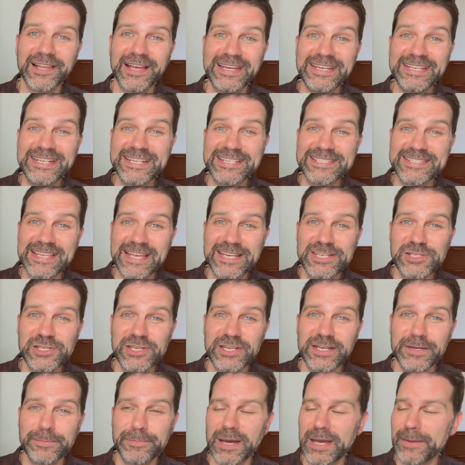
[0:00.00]
In
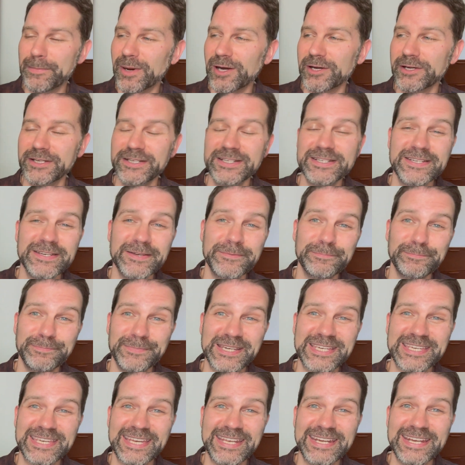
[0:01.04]
Ascension, by Martin
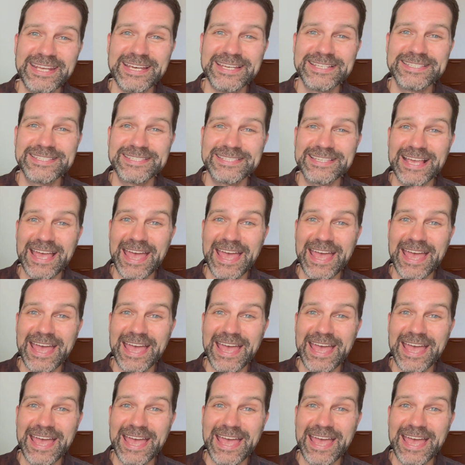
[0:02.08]
MacInnes,